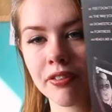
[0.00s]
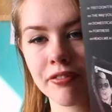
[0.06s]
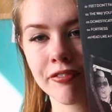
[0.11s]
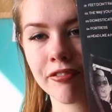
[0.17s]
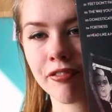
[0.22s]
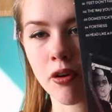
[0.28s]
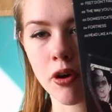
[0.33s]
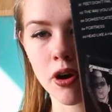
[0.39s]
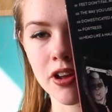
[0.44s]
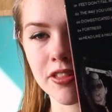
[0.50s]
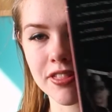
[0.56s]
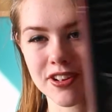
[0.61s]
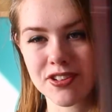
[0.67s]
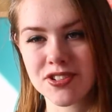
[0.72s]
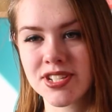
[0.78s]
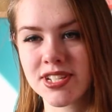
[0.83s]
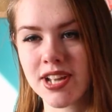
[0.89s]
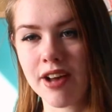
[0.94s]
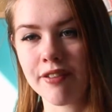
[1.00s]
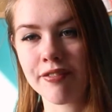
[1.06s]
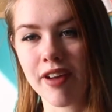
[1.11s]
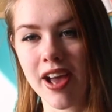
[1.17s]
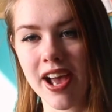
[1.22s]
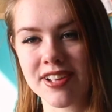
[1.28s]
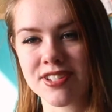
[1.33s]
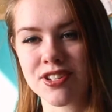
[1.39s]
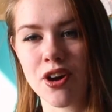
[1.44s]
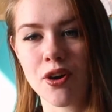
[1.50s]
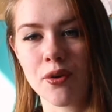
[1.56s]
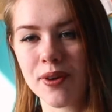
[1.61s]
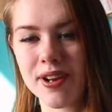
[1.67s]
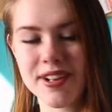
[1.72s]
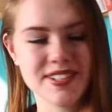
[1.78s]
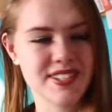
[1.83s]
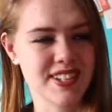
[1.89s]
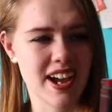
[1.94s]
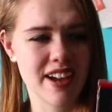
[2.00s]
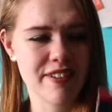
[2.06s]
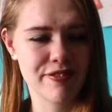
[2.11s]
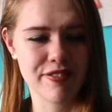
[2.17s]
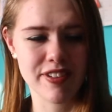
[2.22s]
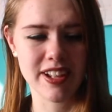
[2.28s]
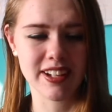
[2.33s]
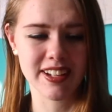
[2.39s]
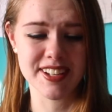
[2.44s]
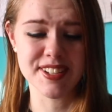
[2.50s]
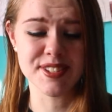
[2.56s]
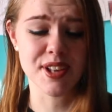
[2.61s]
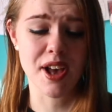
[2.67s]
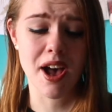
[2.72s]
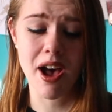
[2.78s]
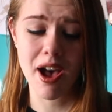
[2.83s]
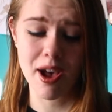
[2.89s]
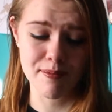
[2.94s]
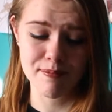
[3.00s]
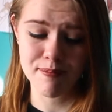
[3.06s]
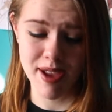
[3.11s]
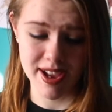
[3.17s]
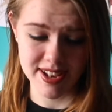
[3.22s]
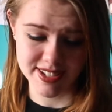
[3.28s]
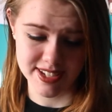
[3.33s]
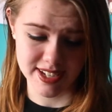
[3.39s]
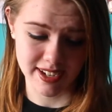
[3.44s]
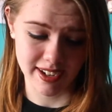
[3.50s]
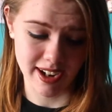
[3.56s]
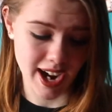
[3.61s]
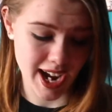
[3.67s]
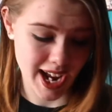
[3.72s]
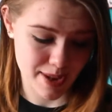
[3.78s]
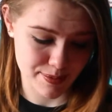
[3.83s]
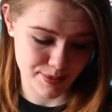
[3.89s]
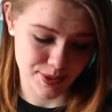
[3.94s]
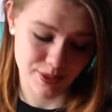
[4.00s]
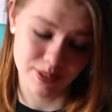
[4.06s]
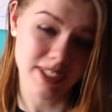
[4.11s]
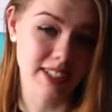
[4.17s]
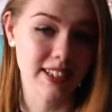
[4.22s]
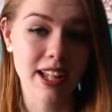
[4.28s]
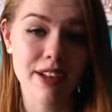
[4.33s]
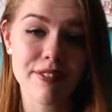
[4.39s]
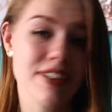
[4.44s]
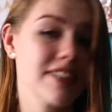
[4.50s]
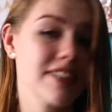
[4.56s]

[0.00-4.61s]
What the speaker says: for their stuff, as always, I feel is amazing. I absolutely love